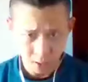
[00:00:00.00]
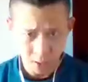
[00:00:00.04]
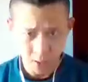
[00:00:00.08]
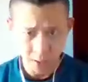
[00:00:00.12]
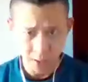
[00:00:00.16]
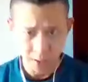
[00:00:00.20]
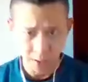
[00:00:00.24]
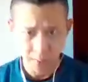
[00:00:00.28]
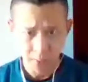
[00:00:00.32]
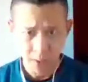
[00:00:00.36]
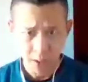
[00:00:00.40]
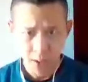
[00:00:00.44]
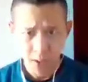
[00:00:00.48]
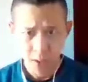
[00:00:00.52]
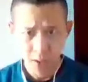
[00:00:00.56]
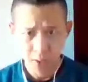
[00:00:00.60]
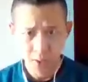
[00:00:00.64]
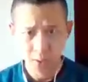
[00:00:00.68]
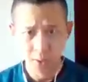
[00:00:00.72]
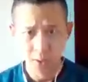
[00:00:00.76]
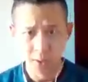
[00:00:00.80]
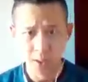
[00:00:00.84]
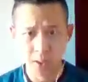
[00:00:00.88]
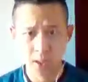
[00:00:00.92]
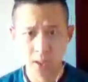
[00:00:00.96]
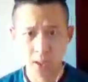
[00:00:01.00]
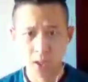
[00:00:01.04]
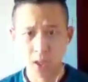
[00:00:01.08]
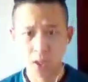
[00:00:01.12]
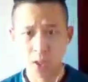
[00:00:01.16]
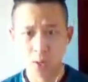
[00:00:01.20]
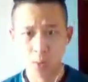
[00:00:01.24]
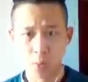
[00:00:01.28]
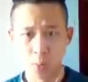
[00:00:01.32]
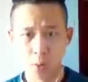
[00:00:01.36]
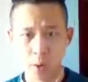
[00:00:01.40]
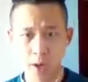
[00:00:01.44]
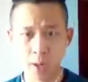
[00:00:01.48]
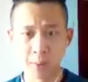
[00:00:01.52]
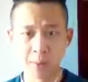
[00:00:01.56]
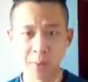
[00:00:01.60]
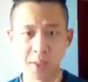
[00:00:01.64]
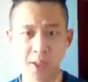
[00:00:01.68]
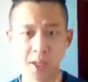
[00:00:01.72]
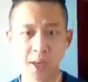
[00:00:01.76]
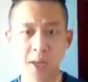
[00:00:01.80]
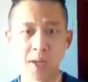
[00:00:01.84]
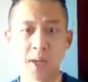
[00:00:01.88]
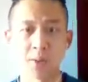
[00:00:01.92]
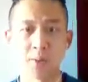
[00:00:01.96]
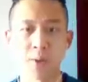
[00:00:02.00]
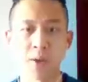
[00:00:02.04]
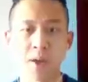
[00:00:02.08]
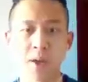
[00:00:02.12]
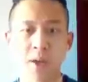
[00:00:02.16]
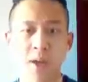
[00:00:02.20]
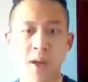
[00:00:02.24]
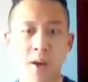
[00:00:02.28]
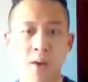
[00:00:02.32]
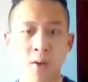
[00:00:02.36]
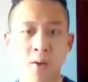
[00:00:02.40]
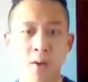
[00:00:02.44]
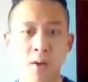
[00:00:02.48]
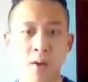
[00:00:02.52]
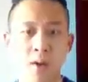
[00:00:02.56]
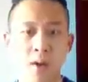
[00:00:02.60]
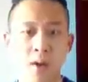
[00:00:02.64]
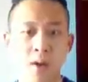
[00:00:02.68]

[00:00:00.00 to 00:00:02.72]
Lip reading: Okay. So like where I'm standing right now,